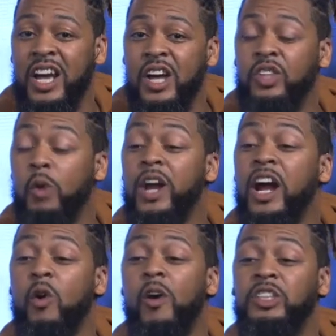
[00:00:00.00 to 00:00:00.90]
So we are
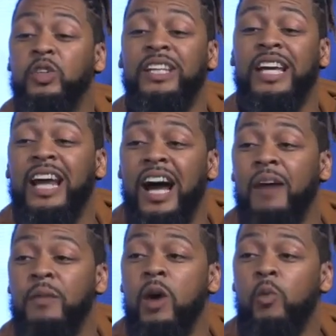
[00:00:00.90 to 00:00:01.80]
going to get up.
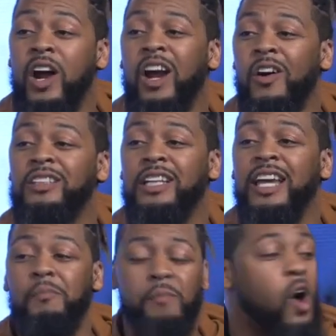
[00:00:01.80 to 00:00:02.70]
We're going to get
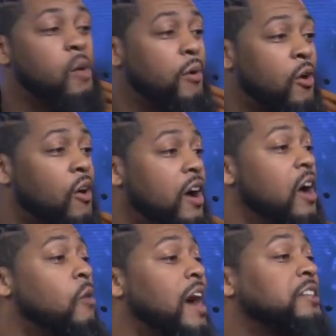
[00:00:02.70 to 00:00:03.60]
mobile.
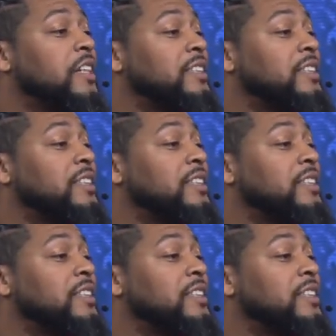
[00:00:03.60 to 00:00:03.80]
Watch this.